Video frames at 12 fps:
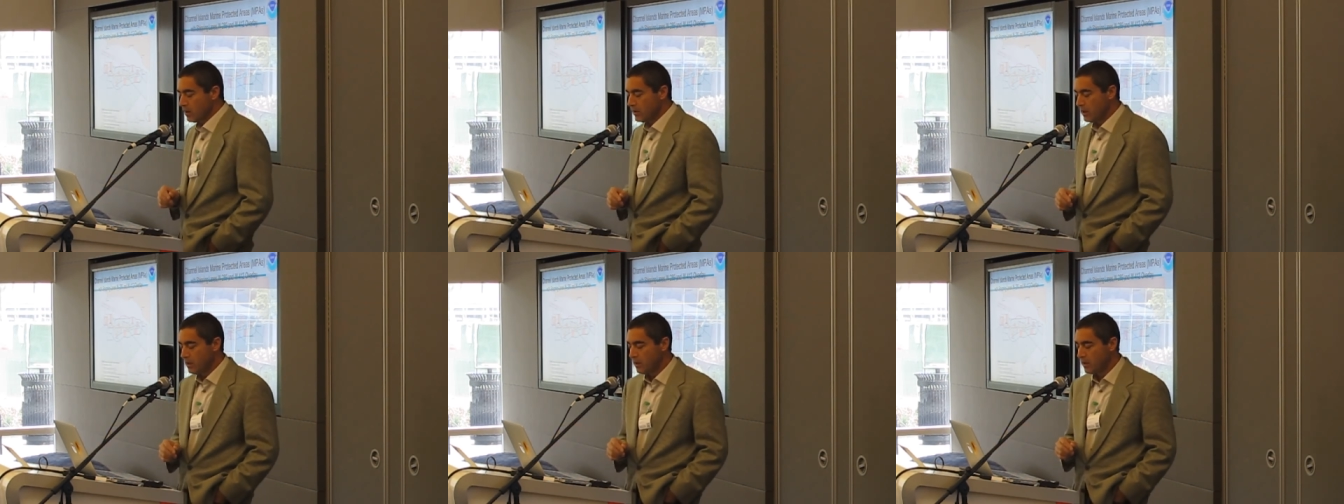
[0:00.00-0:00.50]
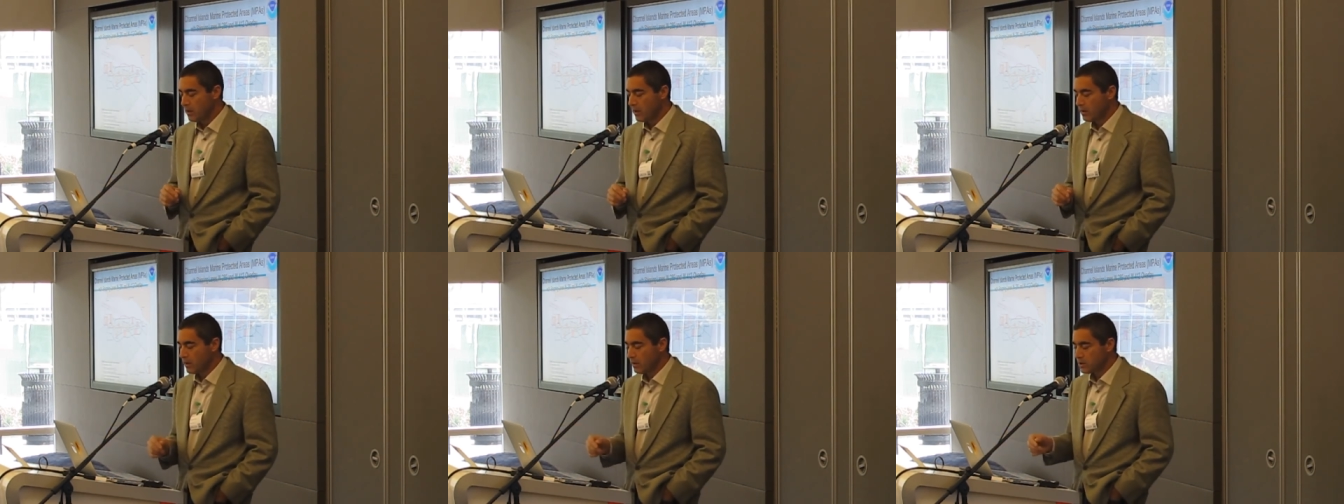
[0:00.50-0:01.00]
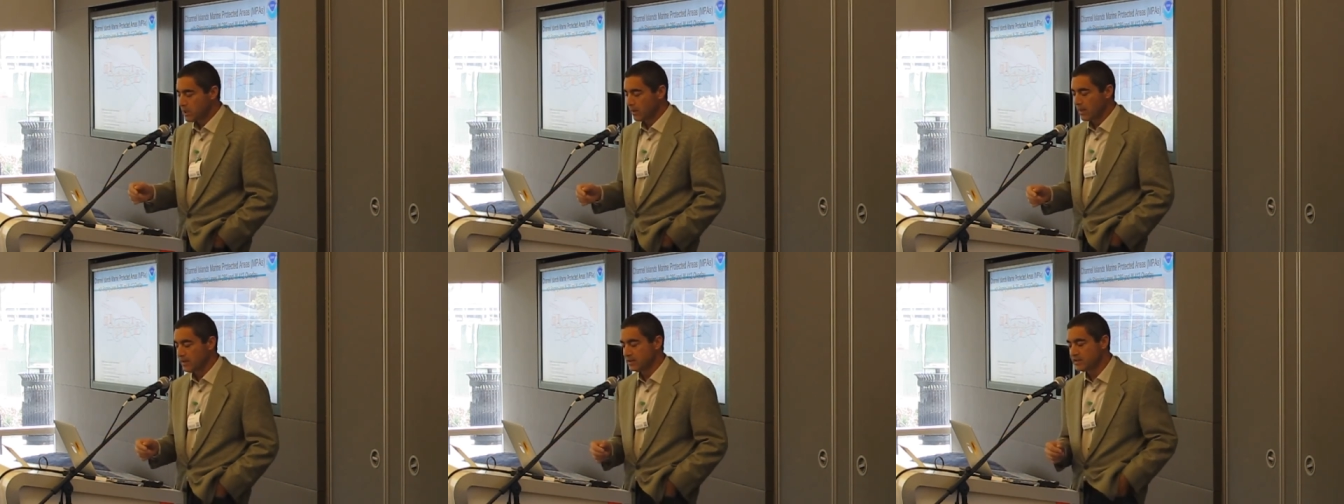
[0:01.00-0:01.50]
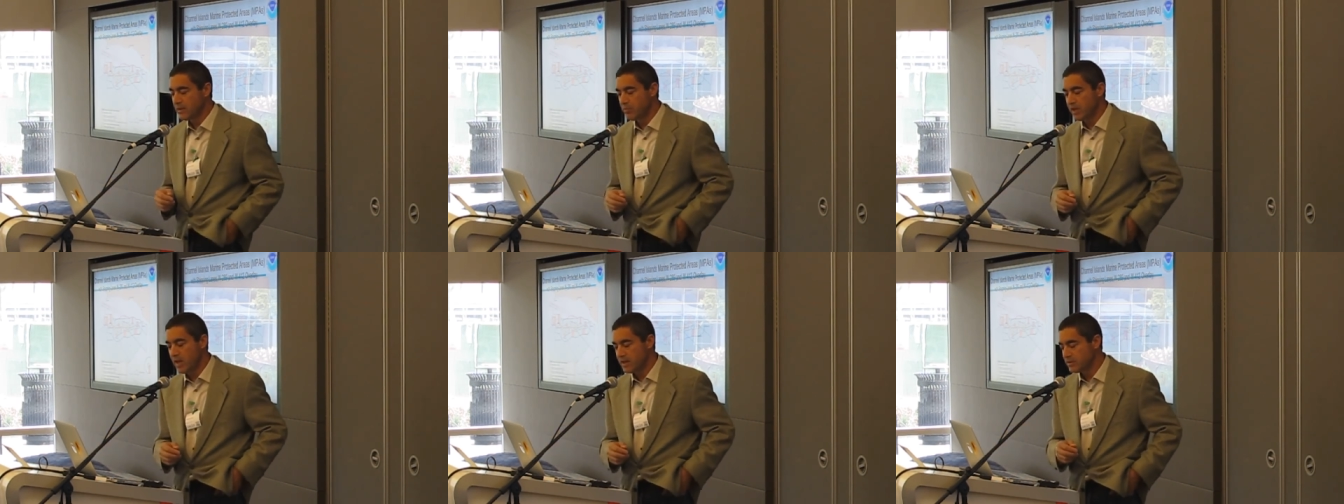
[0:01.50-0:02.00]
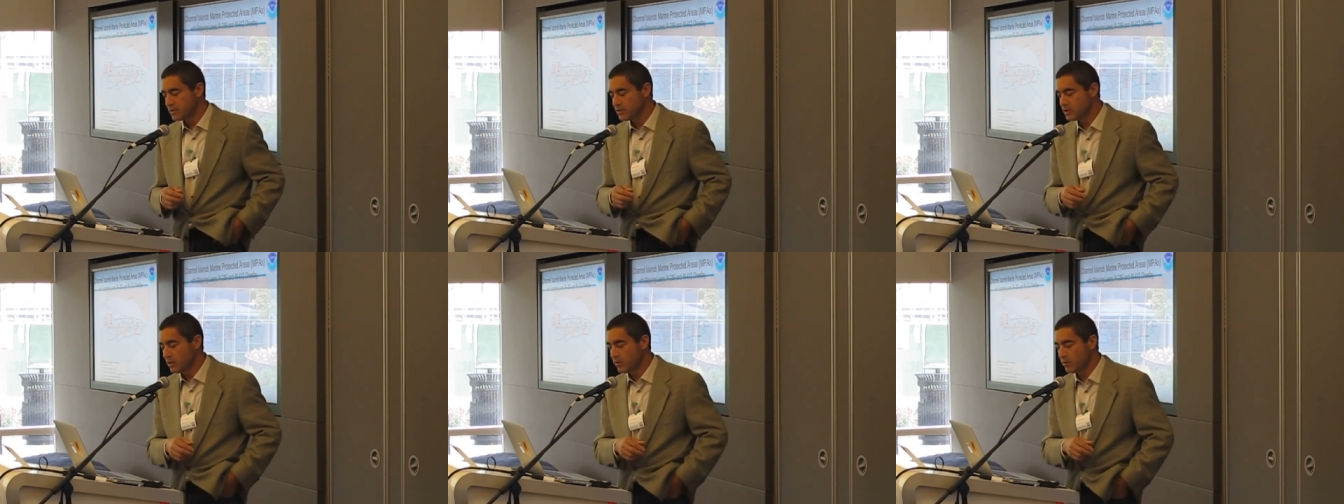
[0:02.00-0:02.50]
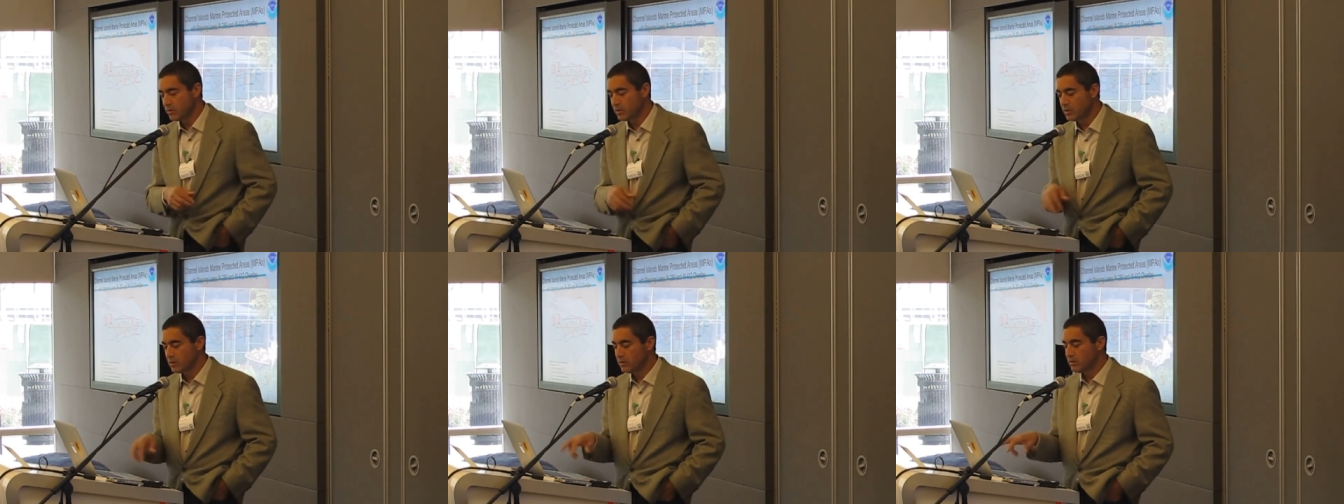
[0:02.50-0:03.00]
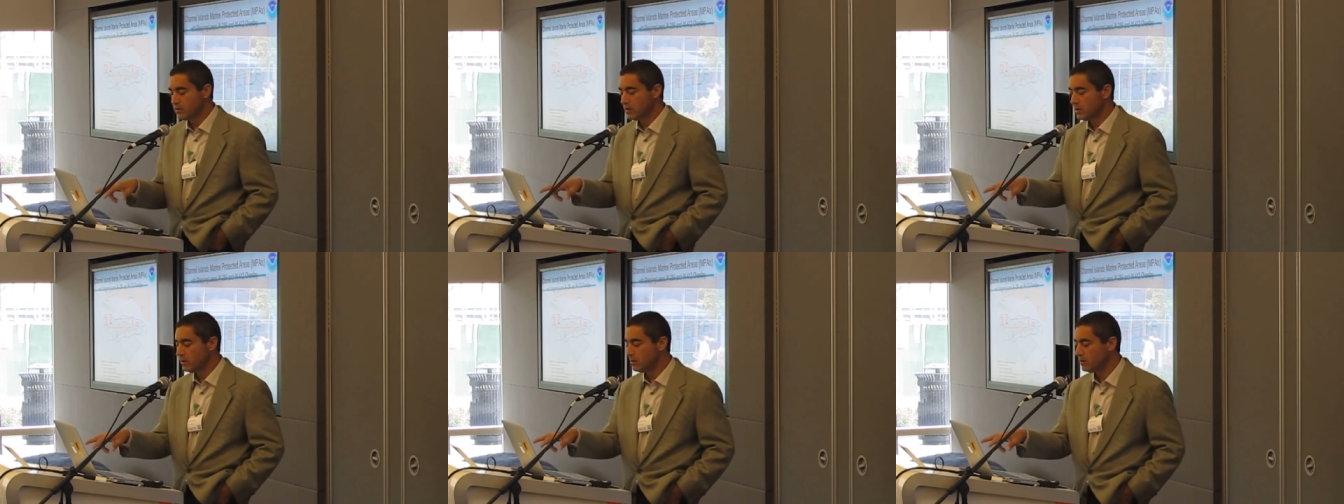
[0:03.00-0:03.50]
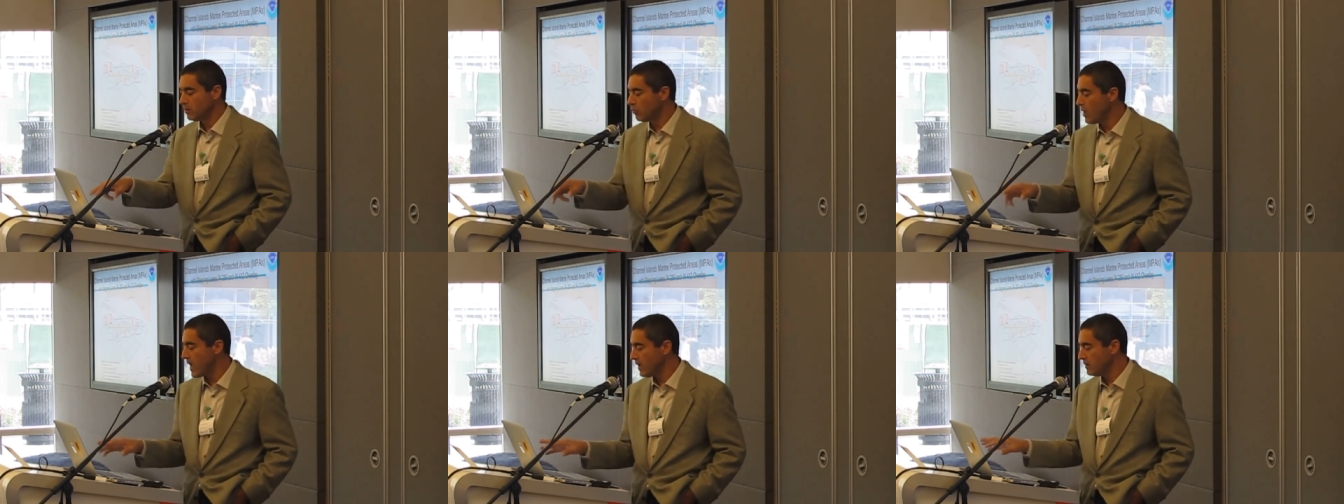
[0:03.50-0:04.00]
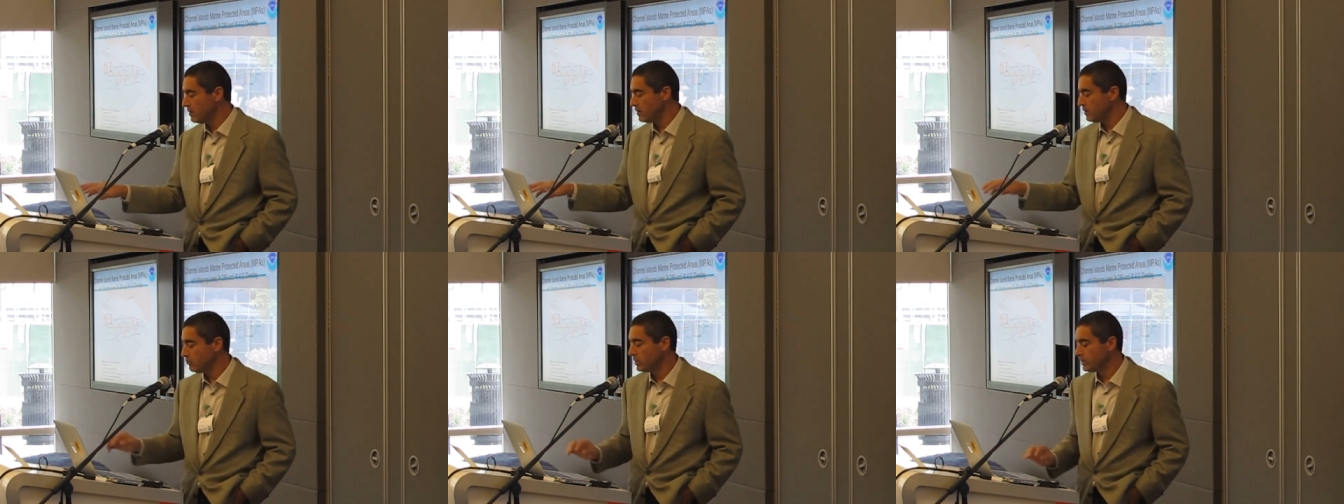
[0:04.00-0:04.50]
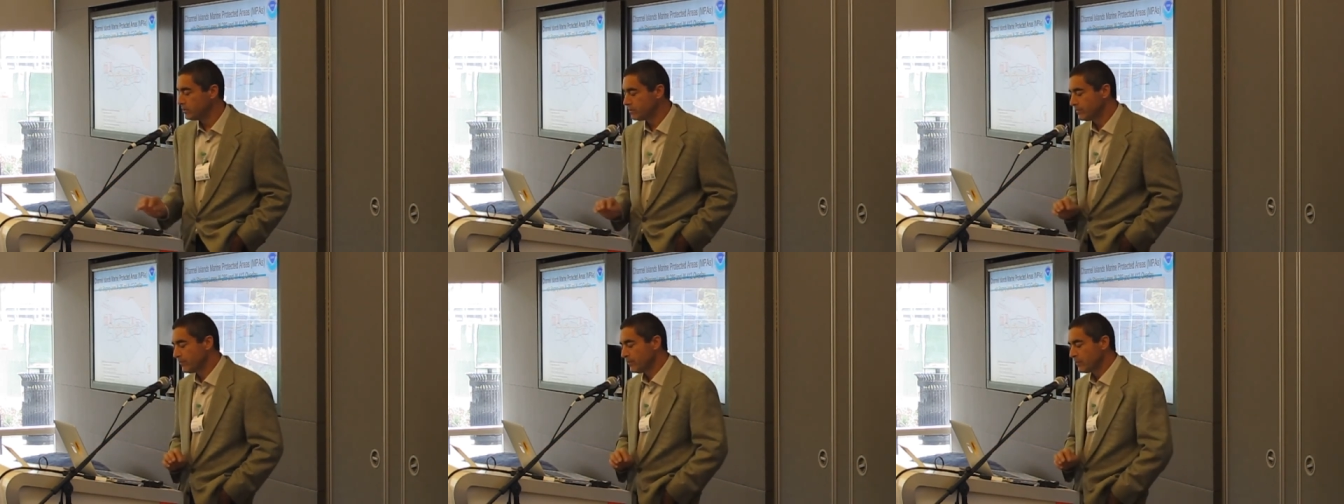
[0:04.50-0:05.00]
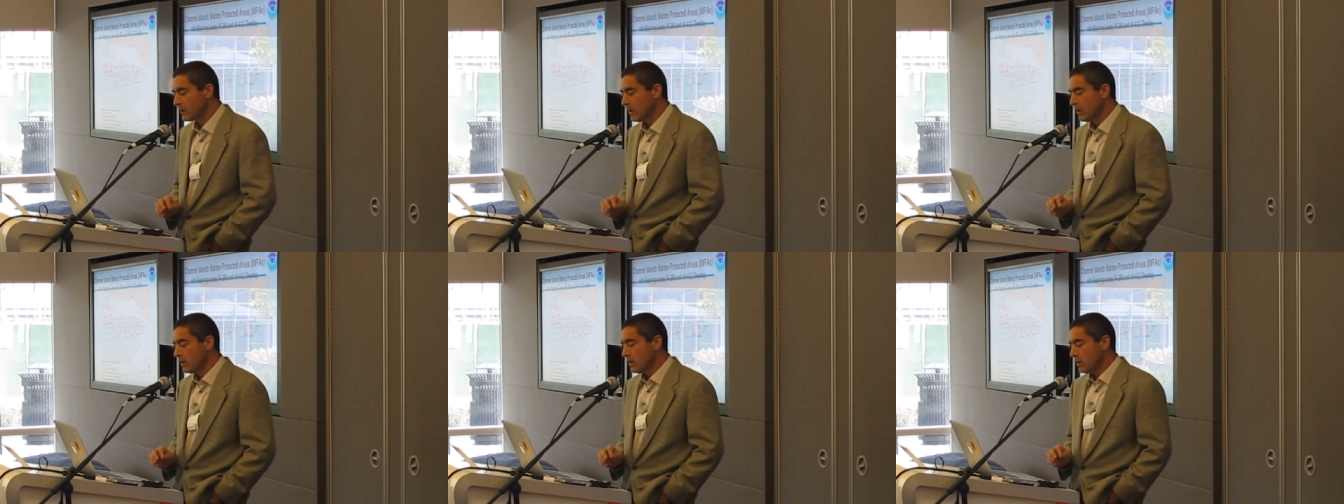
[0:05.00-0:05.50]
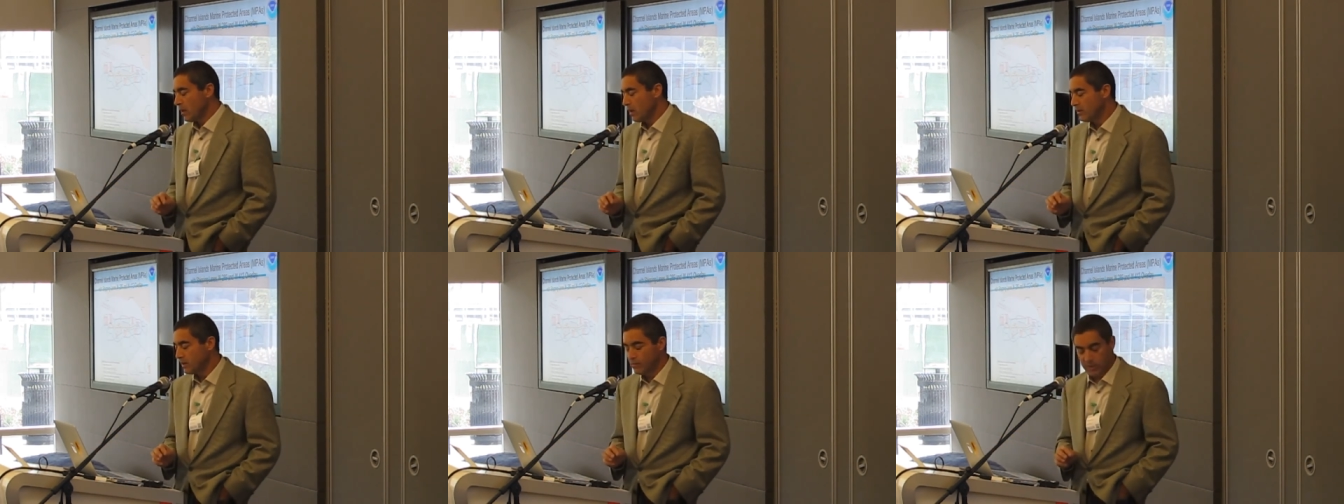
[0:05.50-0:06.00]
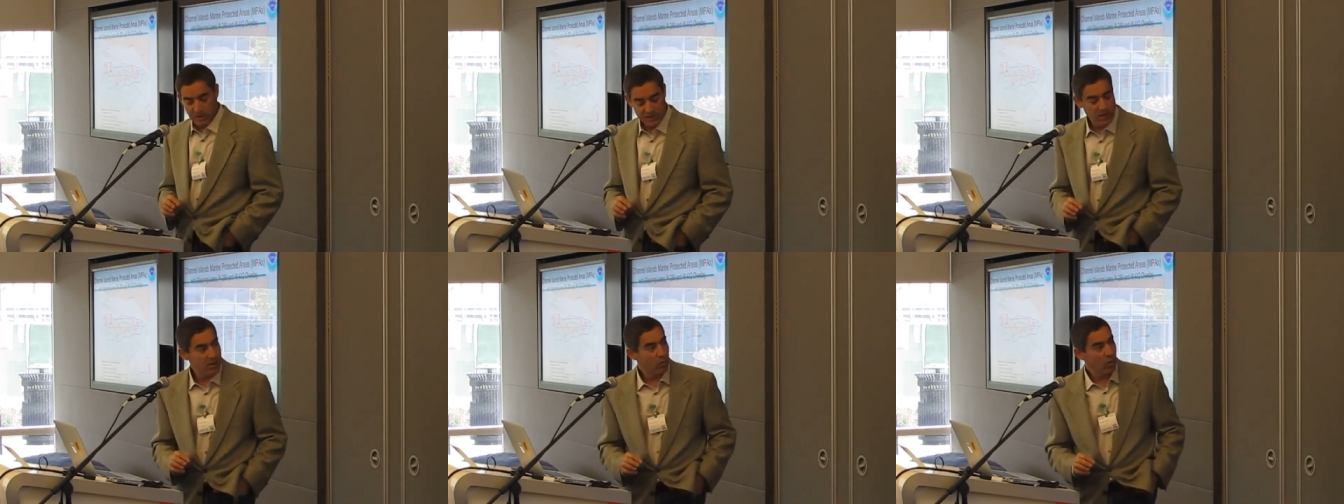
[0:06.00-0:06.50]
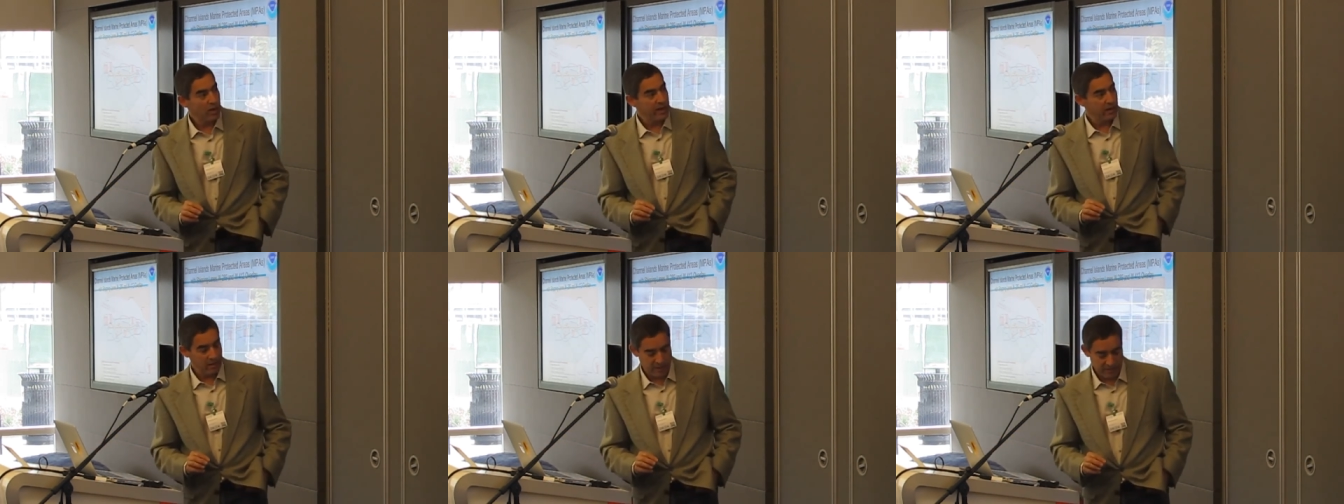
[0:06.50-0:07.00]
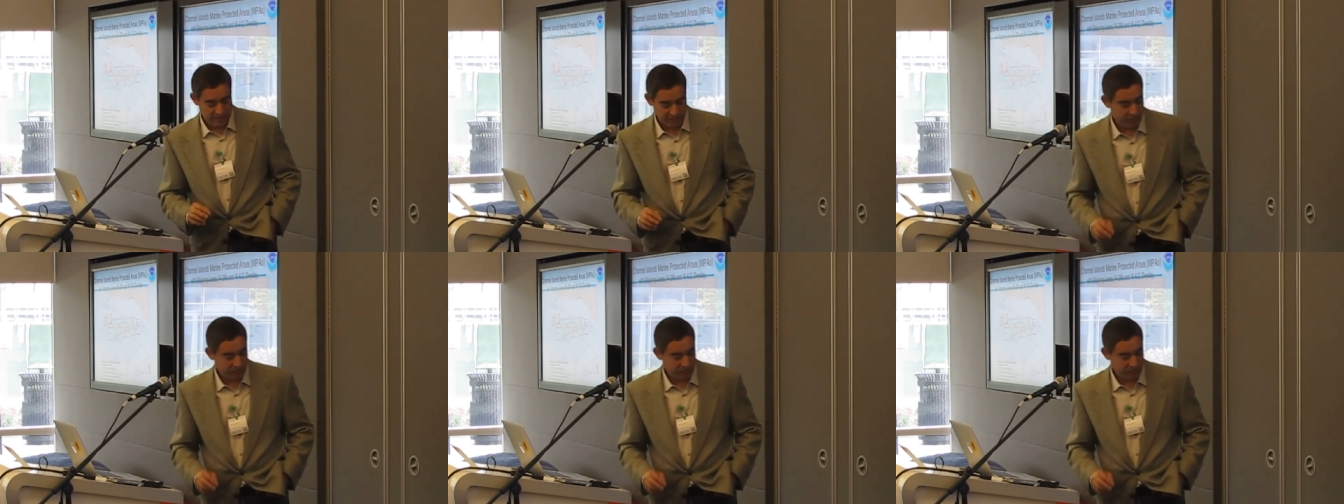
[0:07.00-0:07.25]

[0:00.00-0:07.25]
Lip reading: The Channel Islands MPAs are shown in red and blue. And then the military warning areas